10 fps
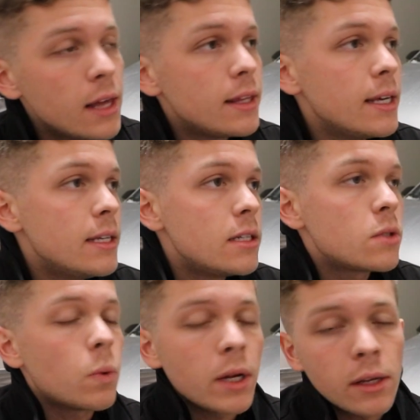the
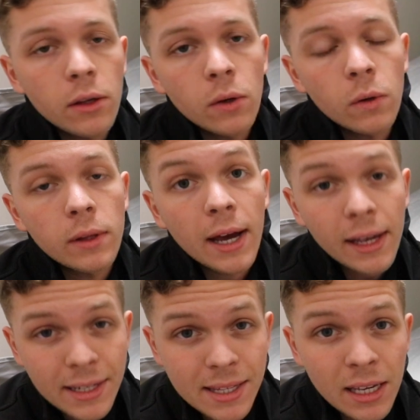easiest way to do
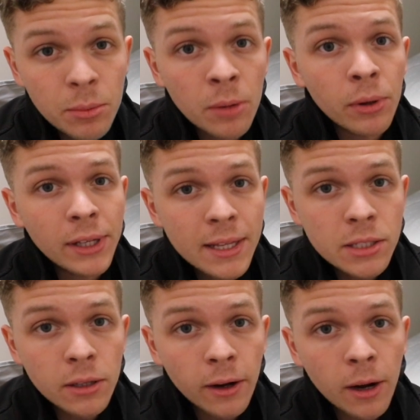that is to hit me up on
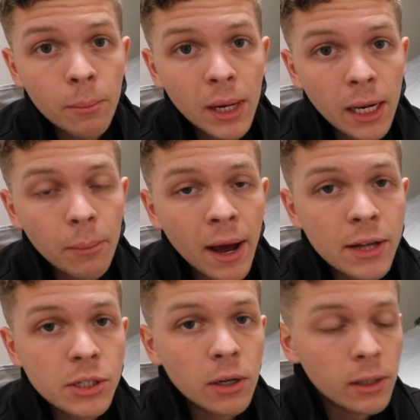Instagram,
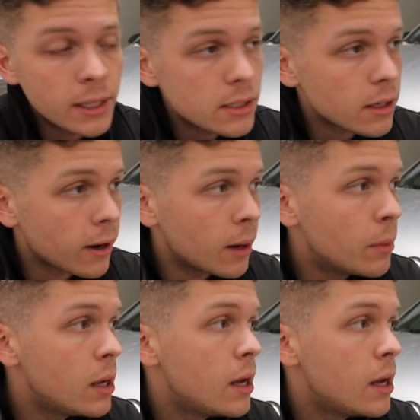MedicMagic on Instagram.